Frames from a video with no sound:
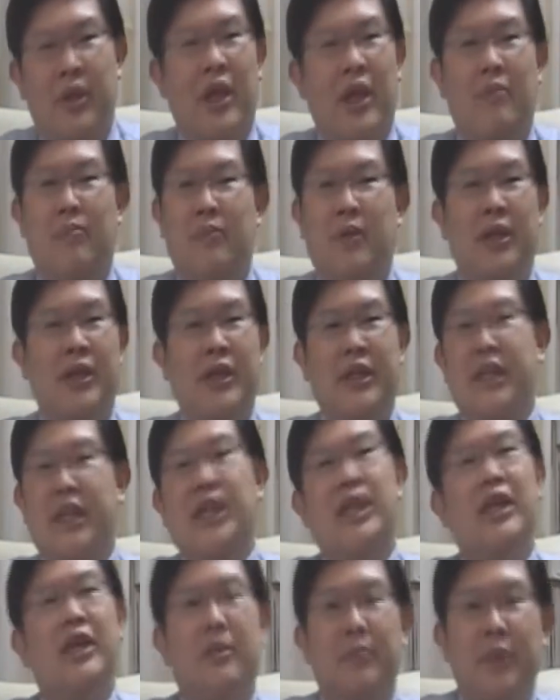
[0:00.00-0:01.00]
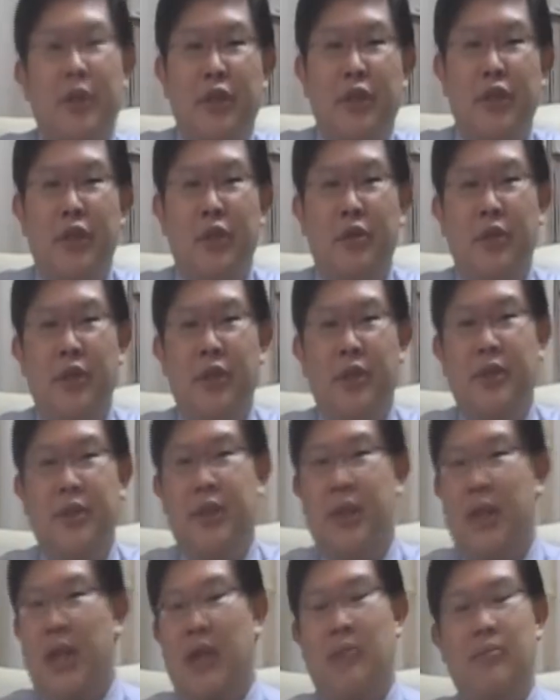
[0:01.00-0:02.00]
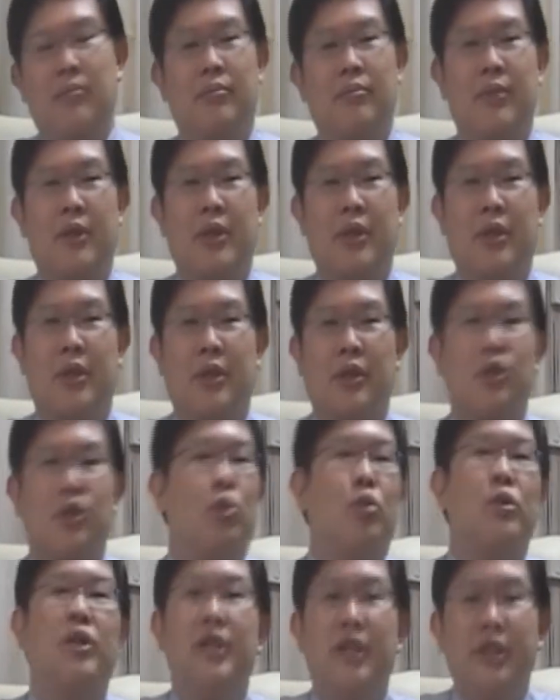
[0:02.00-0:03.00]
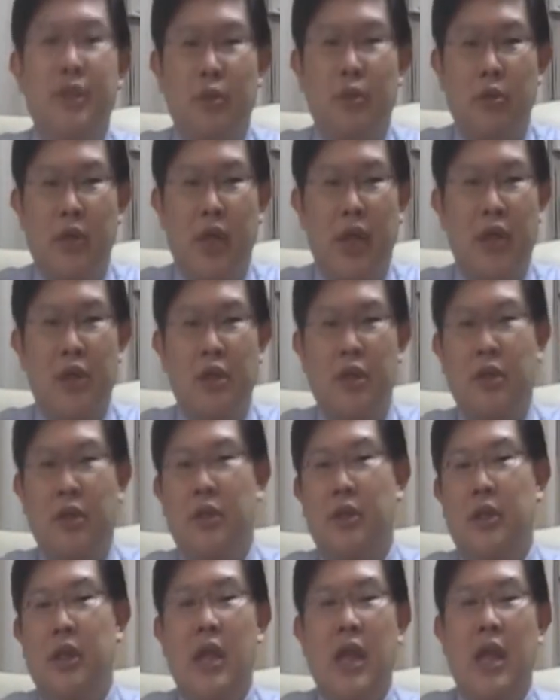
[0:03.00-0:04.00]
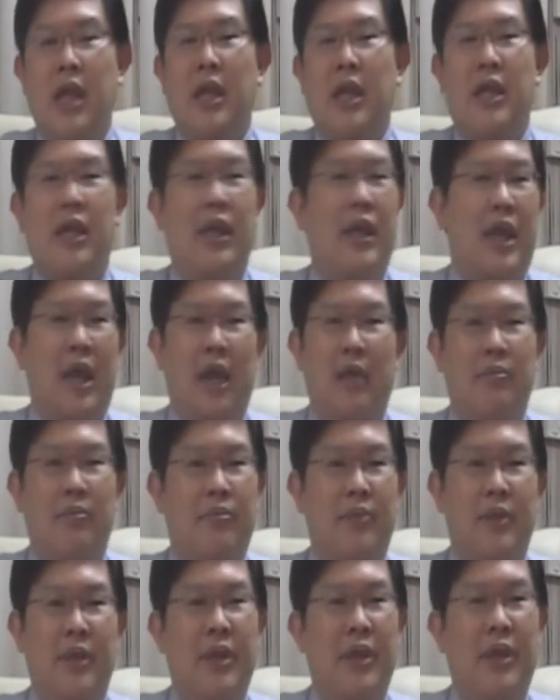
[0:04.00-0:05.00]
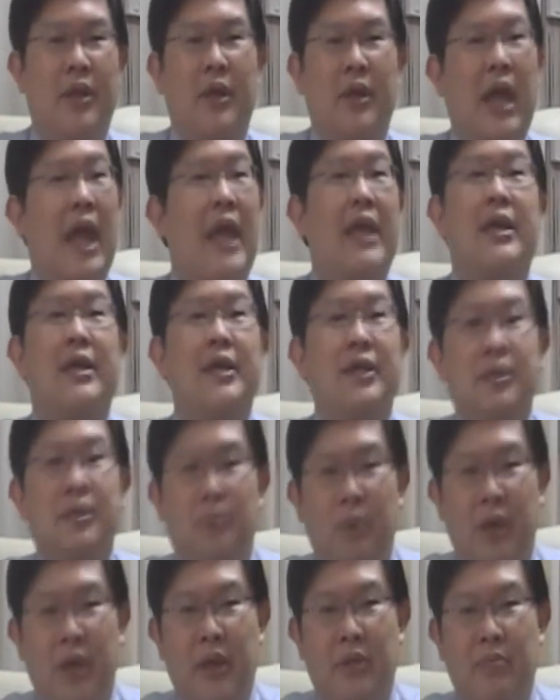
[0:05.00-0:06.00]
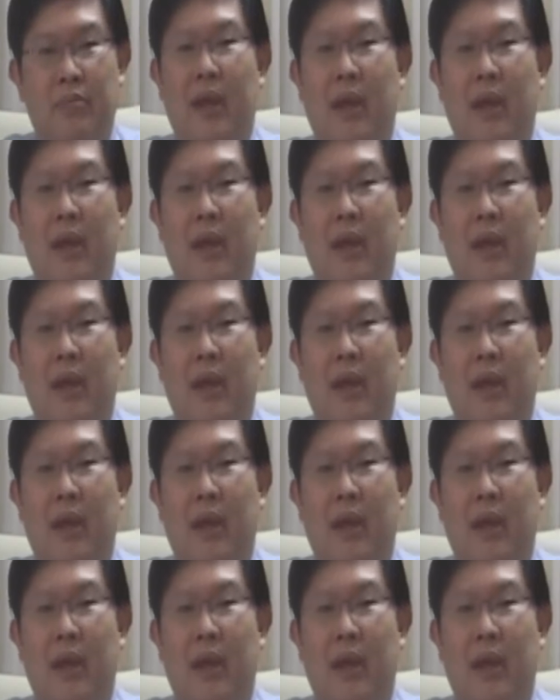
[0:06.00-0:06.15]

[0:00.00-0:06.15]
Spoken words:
It can be a knee ligament injuries, it can be a shoulder dislocation, it can be an ankle sprain.